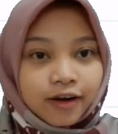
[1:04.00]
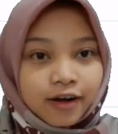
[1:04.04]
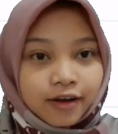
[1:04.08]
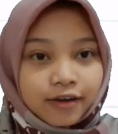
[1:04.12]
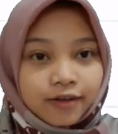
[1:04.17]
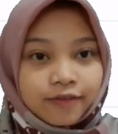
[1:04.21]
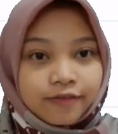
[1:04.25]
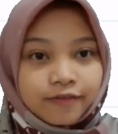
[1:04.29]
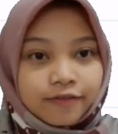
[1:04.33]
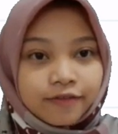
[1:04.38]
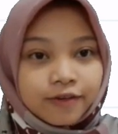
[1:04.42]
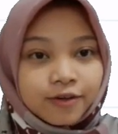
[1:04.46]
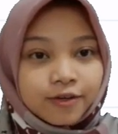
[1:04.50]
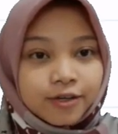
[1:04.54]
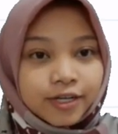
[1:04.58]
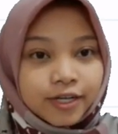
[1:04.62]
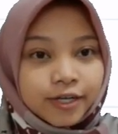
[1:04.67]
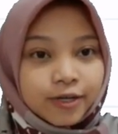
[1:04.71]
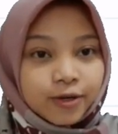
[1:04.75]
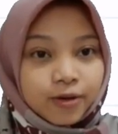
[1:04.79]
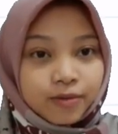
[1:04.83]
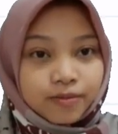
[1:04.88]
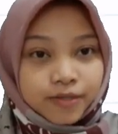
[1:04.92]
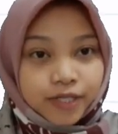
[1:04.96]
5
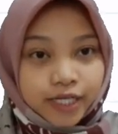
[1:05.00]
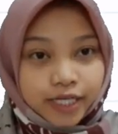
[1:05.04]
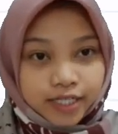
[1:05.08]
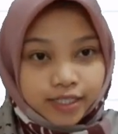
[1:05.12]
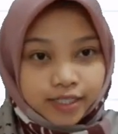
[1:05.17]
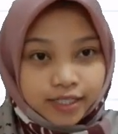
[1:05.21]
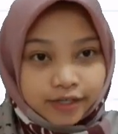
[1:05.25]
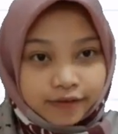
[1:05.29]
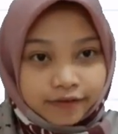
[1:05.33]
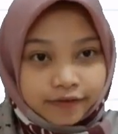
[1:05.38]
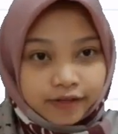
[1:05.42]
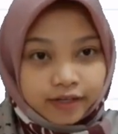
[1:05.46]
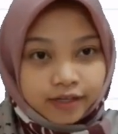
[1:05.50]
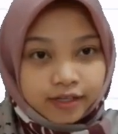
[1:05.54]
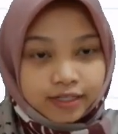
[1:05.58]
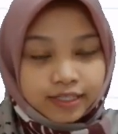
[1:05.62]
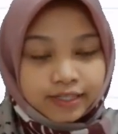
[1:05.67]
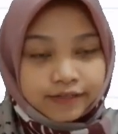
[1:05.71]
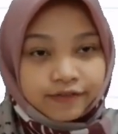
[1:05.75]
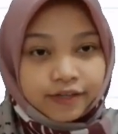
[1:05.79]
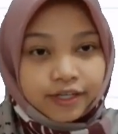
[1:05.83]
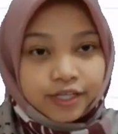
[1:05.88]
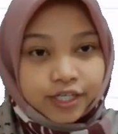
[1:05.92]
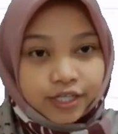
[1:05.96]
learning objectives in
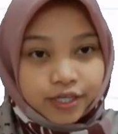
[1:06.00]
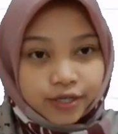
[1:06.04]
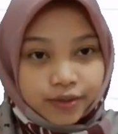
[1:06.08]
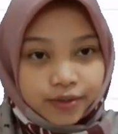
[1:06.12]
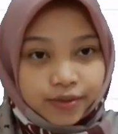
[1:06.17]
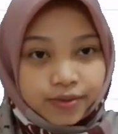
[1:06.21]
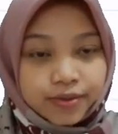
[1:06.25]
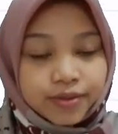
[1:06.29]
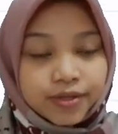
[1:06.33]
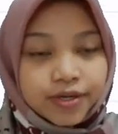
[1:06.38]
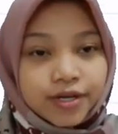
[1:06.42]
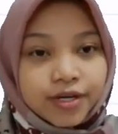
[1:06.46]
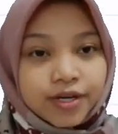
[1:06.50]
this video.